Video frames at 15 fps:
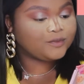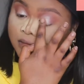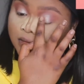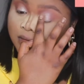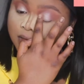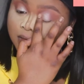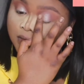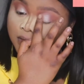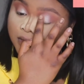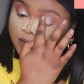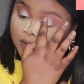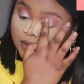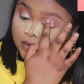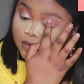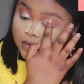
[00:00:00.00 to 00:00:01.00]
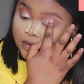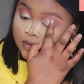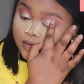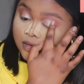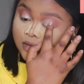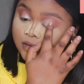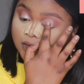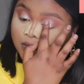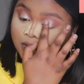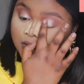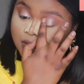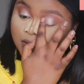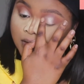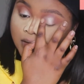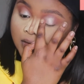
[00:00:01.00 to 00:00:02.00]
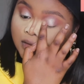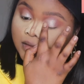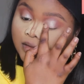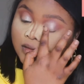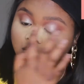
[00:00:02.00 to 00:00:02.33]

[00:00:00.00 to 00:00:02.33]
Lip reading: This person isn't speaking.